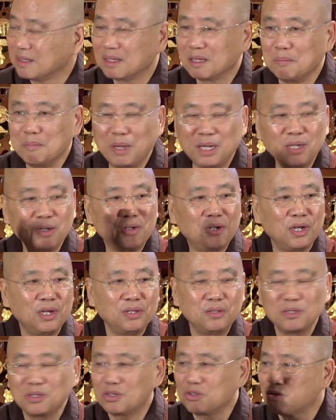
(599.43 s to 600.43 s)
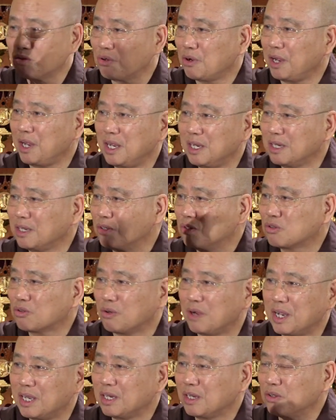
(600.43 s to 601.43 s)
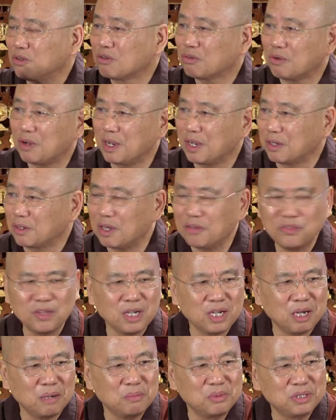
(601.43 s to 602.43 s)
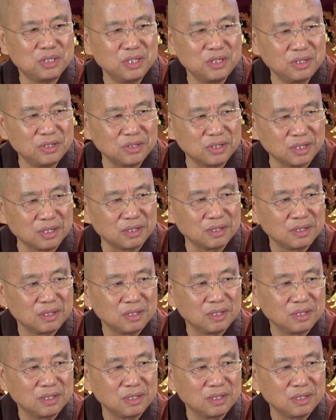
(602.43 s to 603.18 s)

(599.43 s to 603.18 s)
The meditators train and train and train. Nothing comes easy.